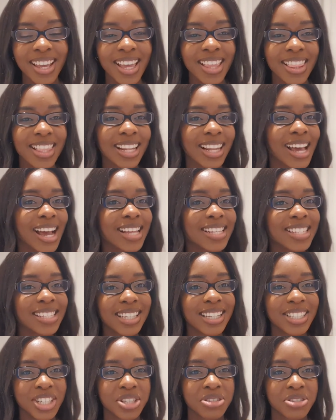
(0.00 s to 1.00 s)
The lighting
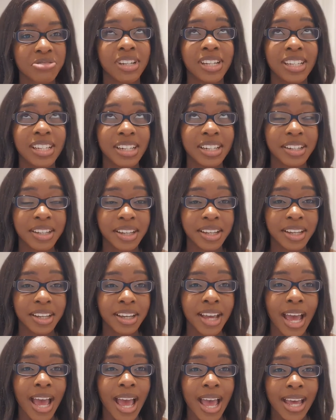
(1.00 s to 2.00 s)
is just really good
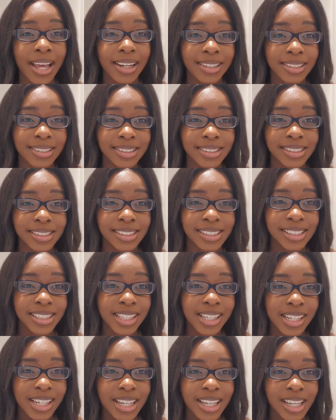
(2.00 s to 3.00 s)
here and
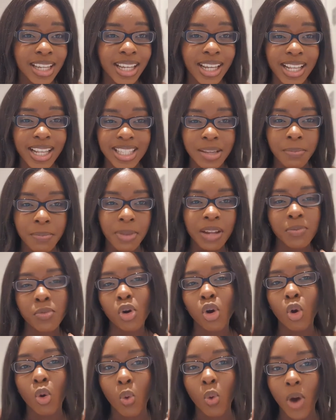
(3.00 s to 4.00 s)
it's a bit
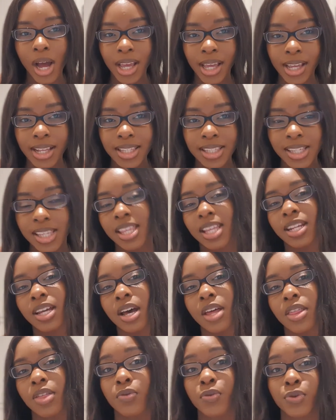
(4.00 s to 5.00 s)
more quiet than the
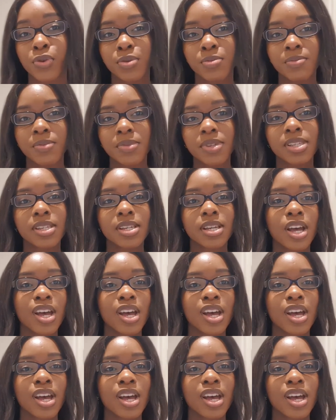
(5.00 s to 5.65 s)
other rooms,